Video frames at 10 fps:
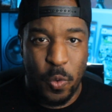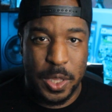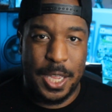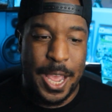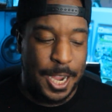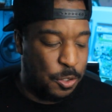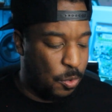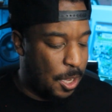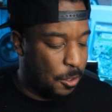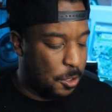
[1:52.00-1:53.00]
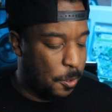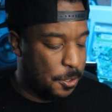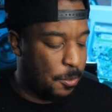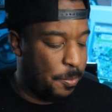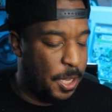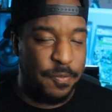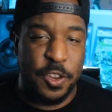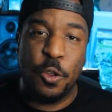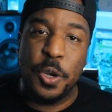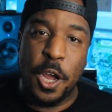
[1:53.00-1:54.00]
what the actual color is supposed to be? If
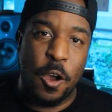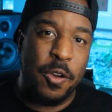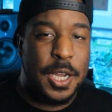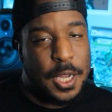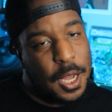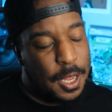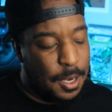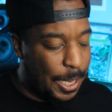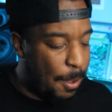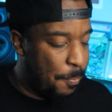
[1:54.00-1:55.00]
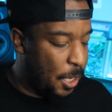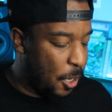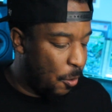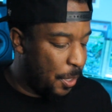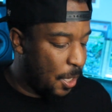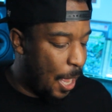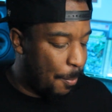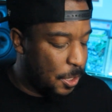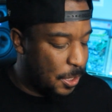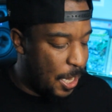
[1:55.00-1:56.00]
you know, let me know in the
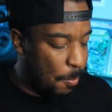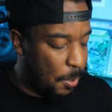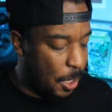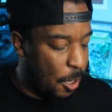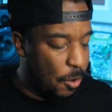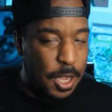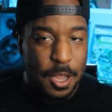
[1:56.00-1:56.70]
comments down below.